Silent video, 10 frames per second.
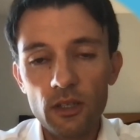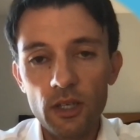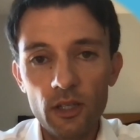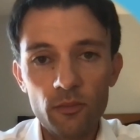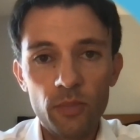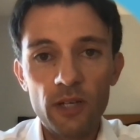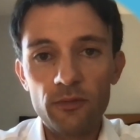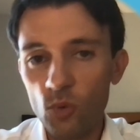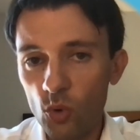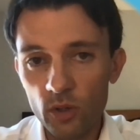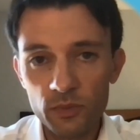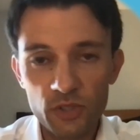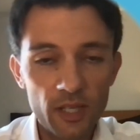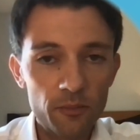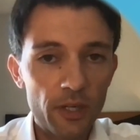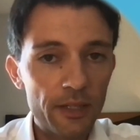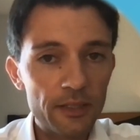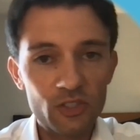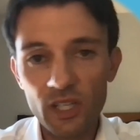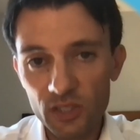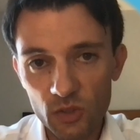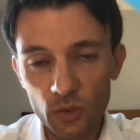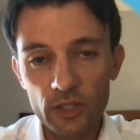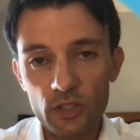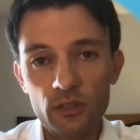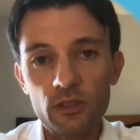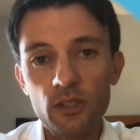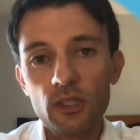and by Forbes and by Site Selection.